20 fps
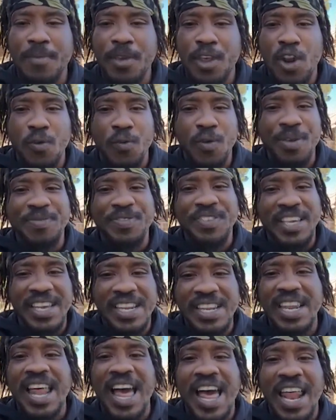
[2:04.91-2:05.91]
You know, we've
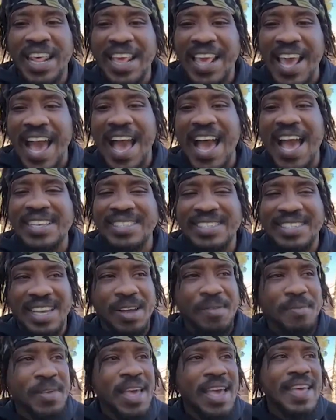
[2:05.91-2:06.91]
seen a lot of the guys
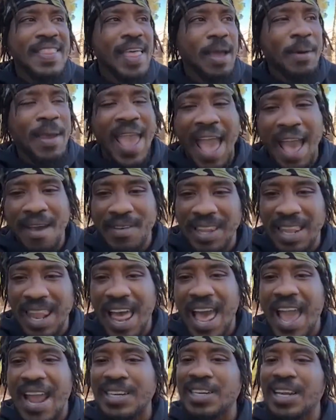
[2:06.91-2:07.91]
that we haven't
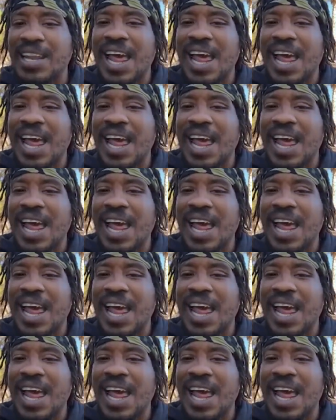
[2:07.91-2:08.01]
liked,